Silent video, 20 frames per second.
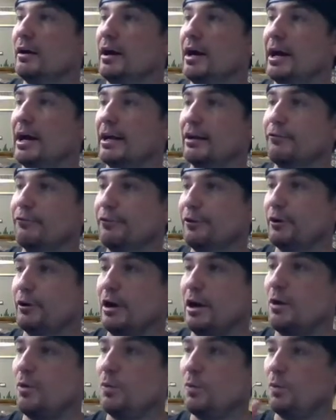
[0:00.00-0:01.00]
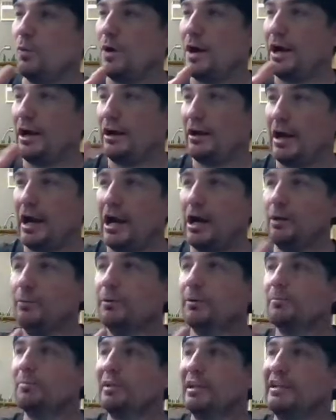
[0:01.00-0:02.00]
I got to figure out how I'm
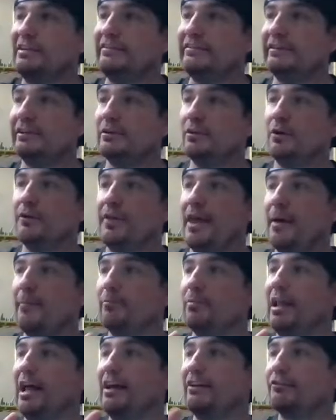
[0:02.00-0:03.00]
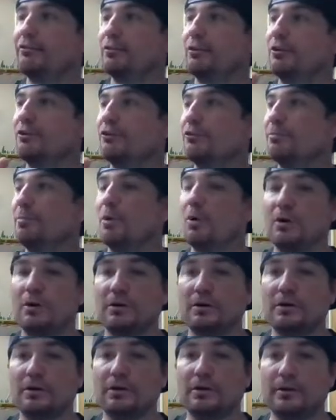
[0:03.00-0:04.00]
going to place it on that blast furnace part.